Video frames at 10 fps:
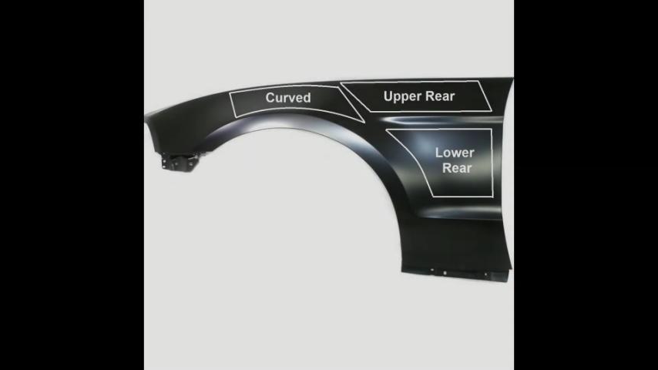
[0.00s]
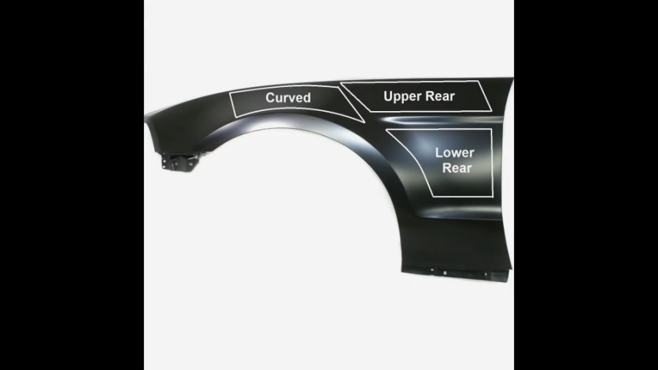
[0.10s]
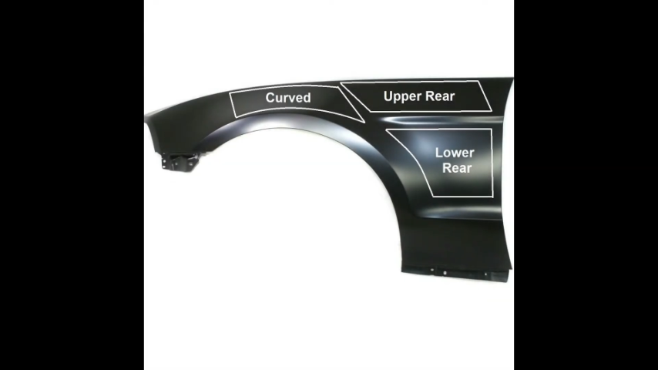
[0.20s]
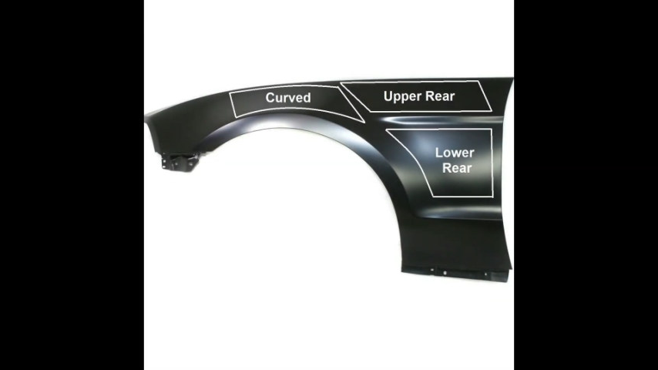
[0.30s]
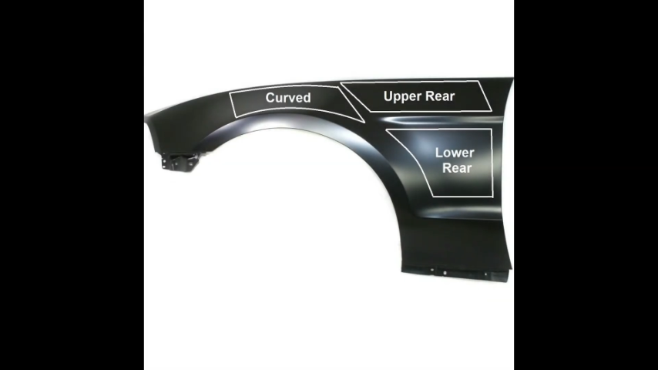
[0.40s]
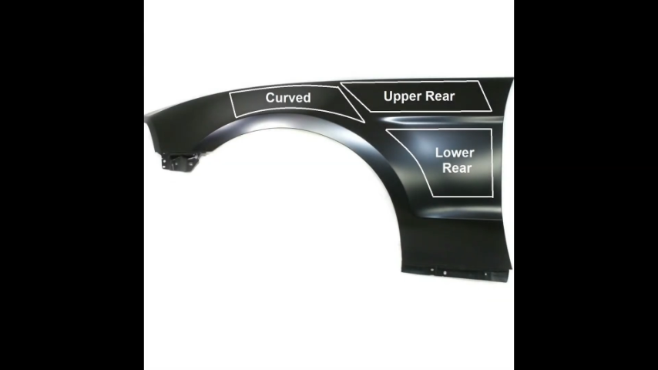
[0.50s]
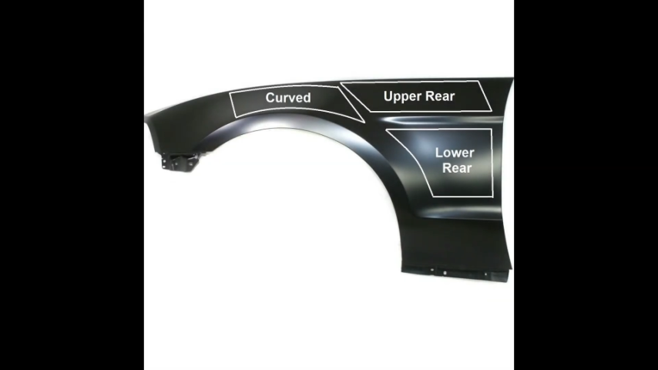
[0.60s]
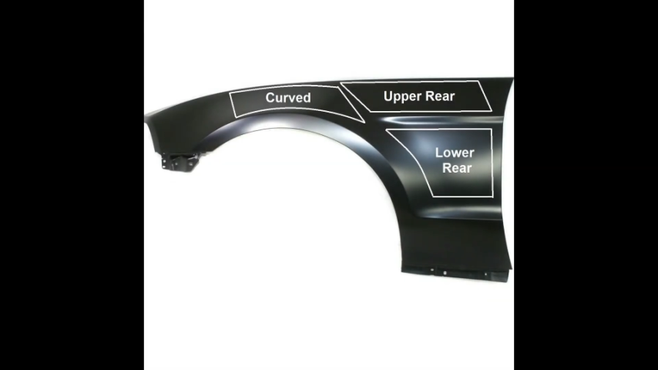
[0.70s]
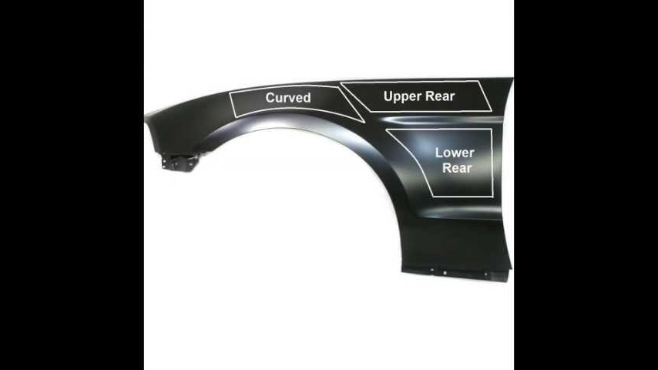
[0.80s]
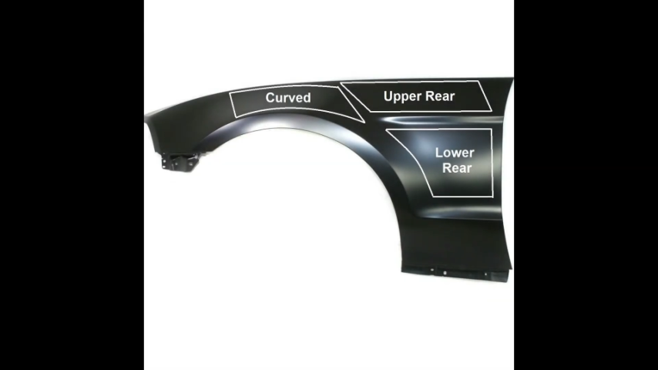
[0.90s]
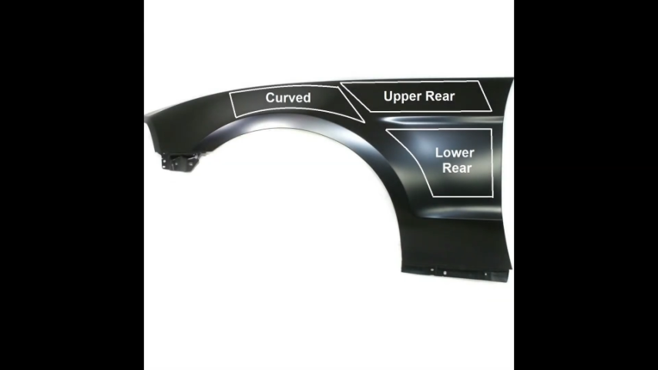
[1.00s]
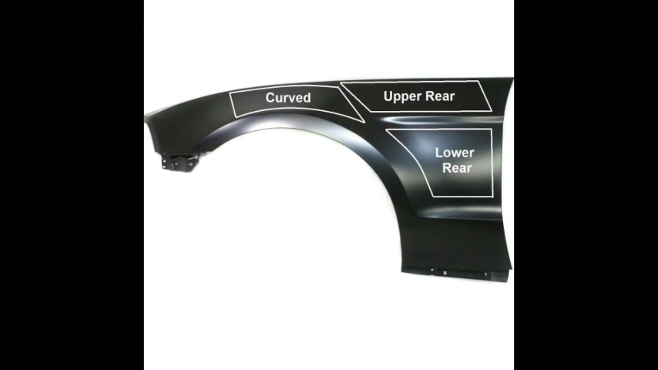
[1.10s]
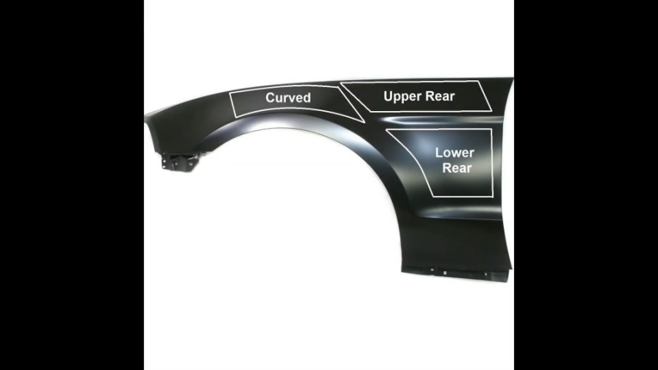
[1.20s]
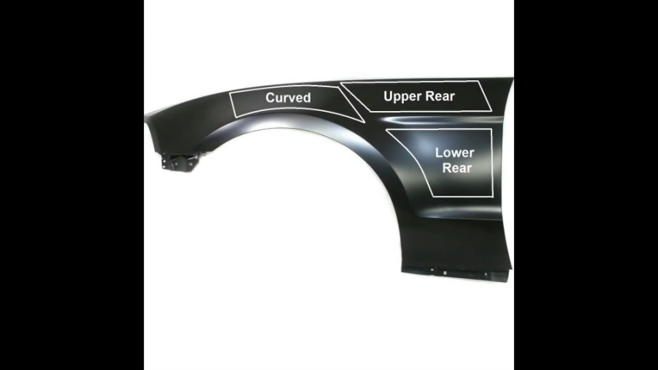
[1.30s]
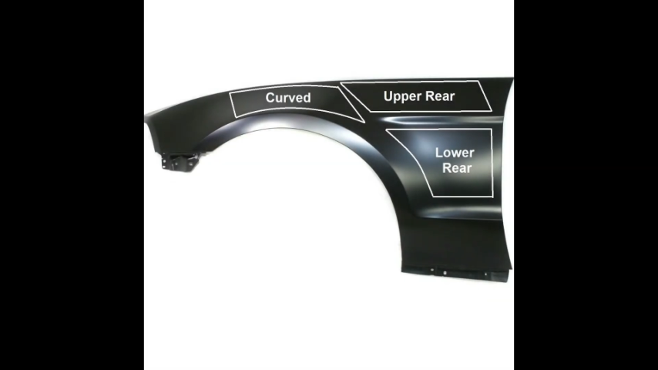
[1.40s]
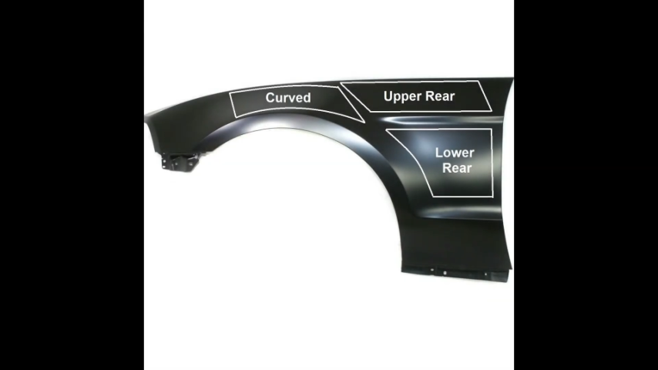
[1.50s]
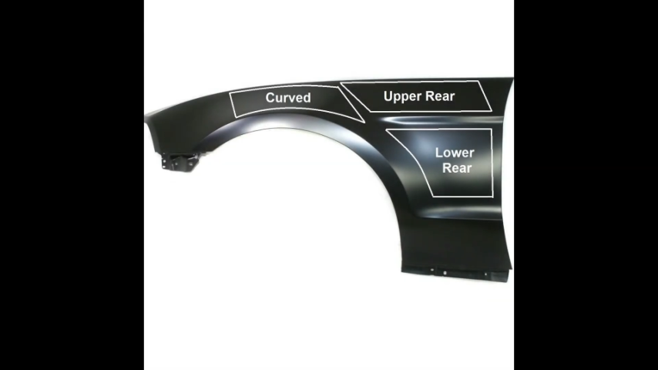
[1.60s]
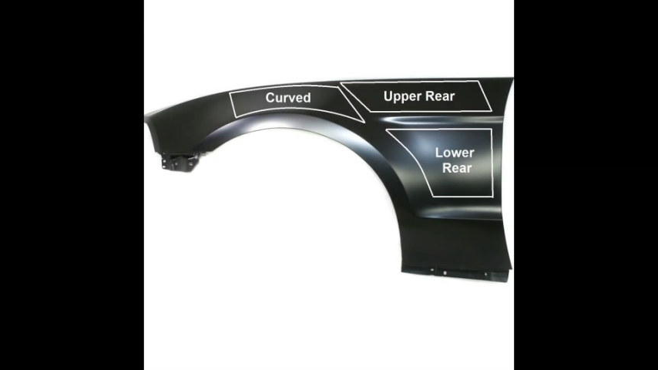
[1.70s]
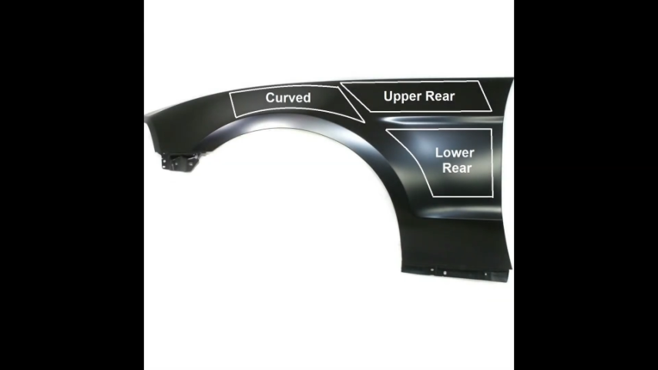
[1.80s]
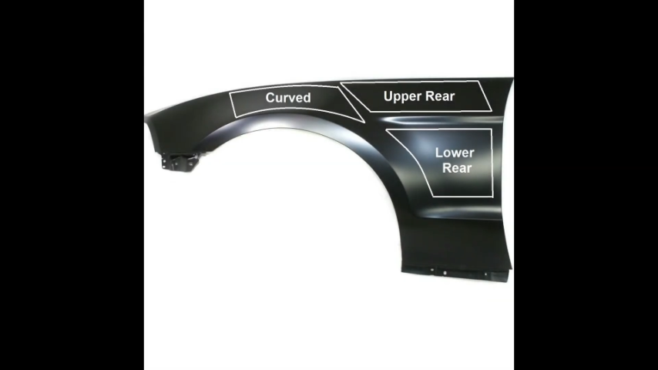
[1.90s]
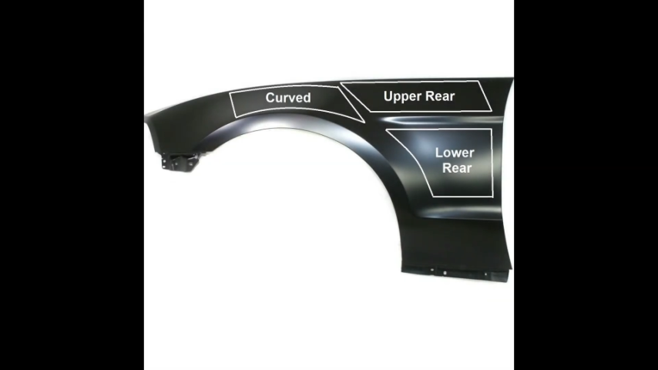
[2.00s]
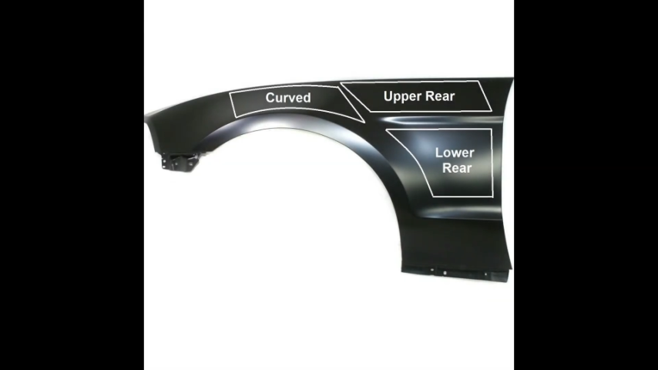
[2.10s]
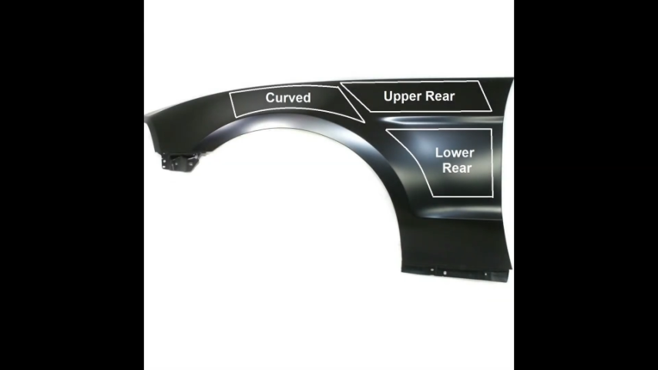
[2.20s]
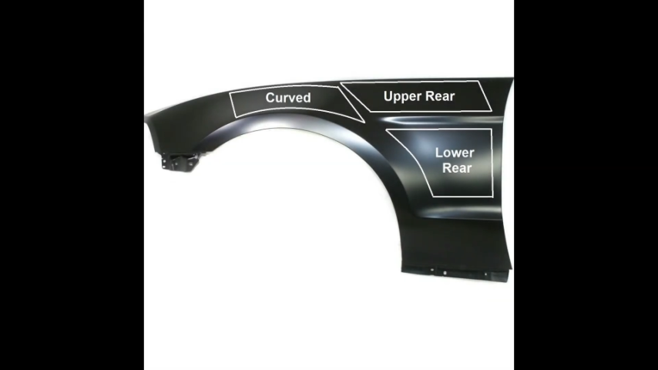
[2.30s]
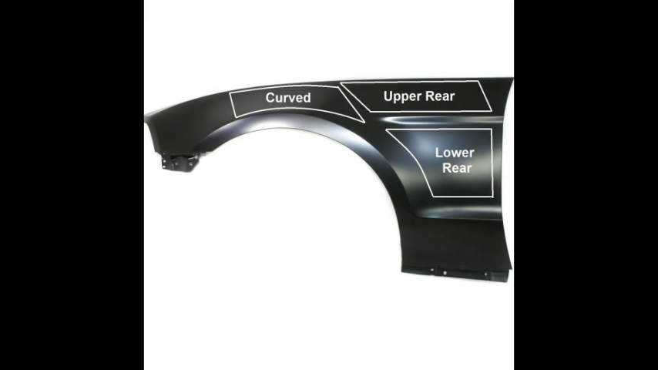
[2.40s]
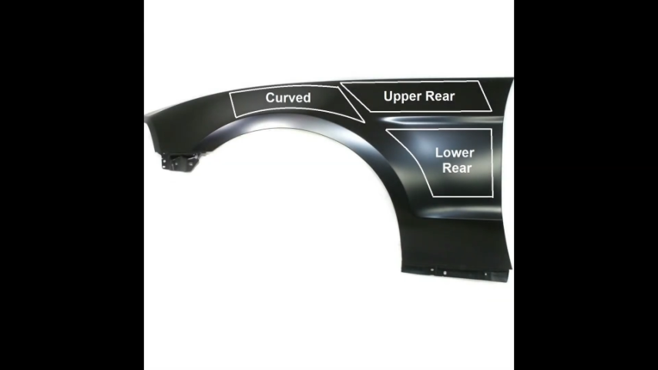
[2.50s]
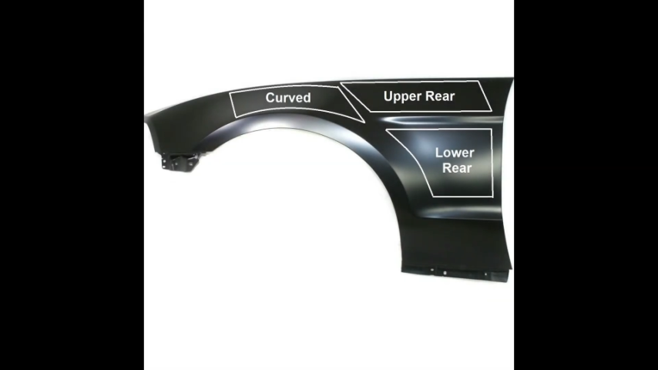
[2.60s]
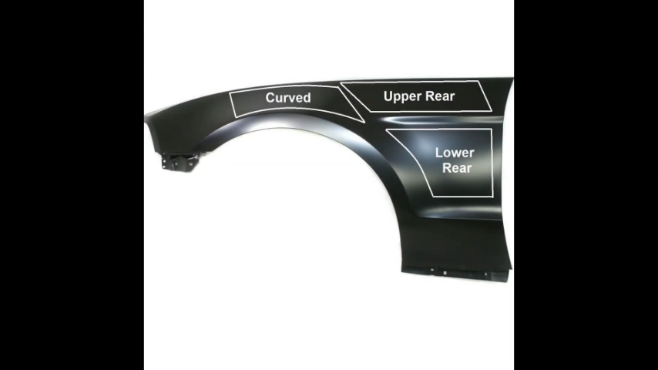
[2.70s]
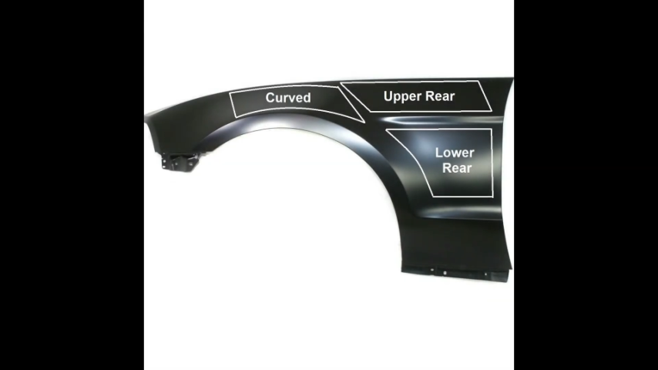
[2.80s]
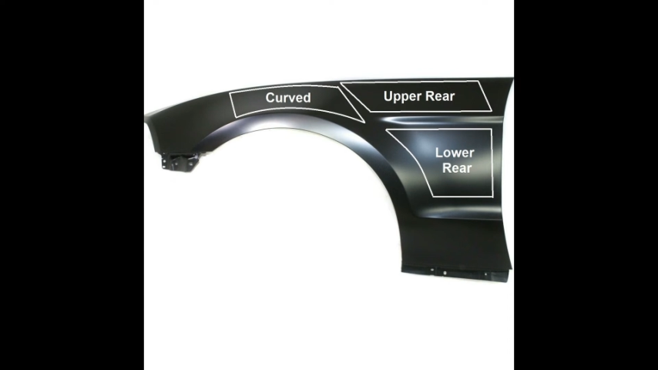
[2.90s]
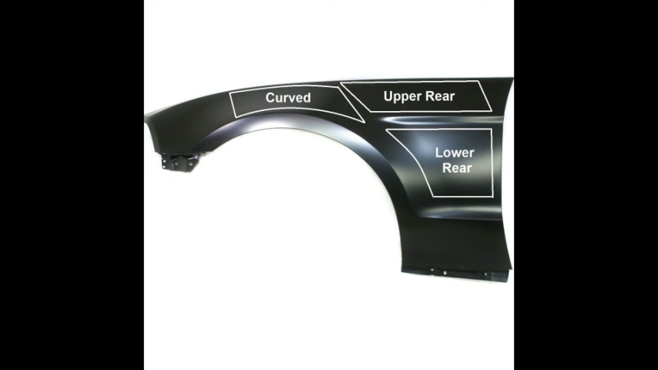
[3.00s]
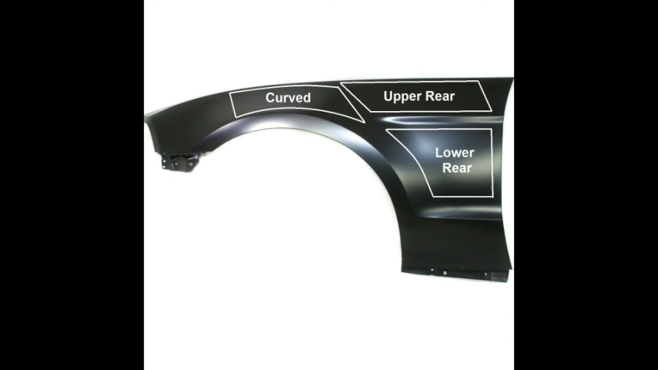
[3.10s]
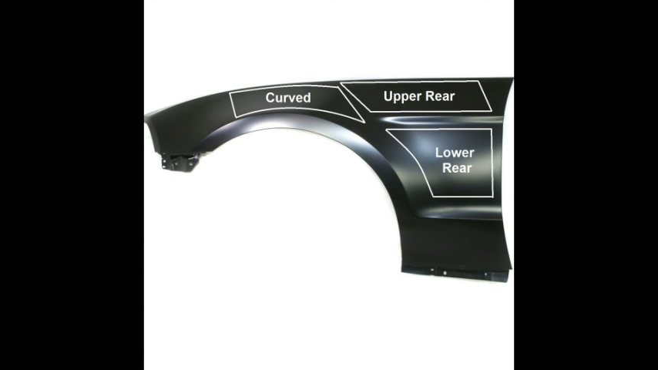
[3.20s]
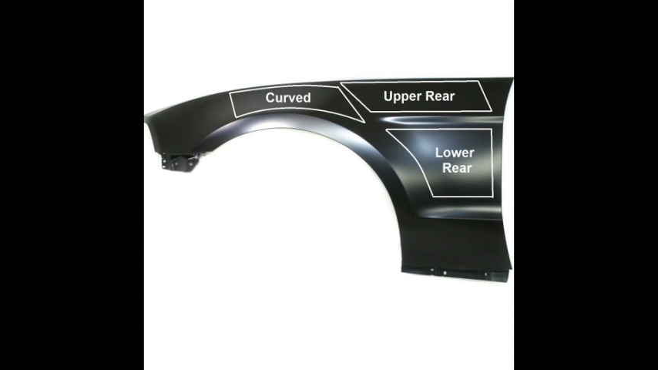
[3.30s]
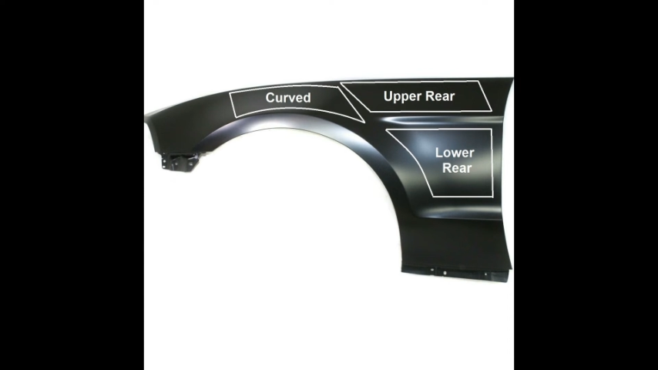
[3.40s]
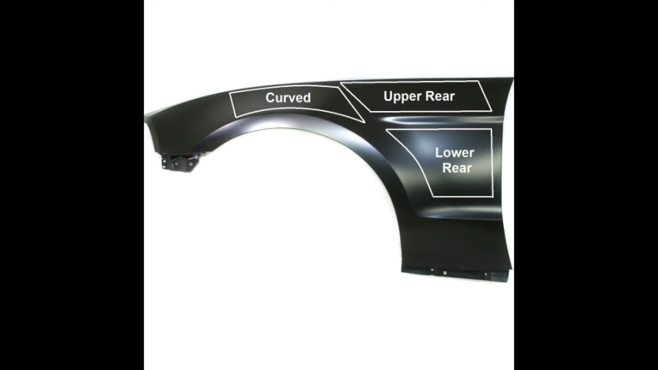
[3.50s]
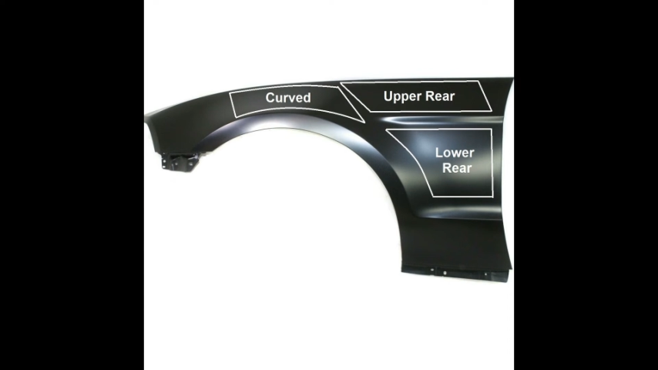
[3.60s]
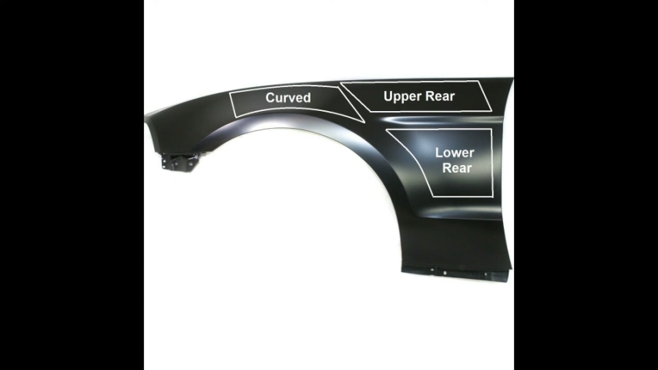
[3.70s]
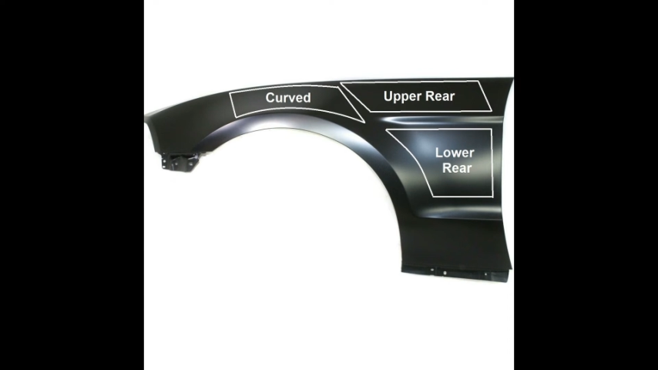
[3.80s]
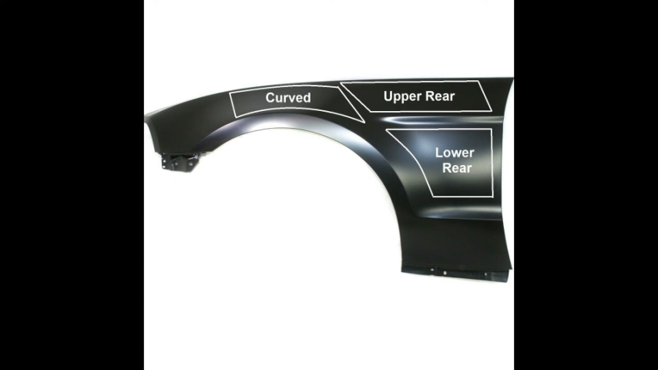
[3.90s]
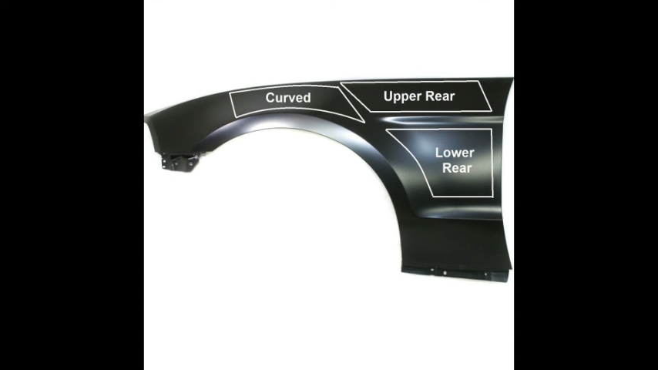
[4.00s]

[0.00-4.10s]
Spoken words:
Nobody's mouth can be seen.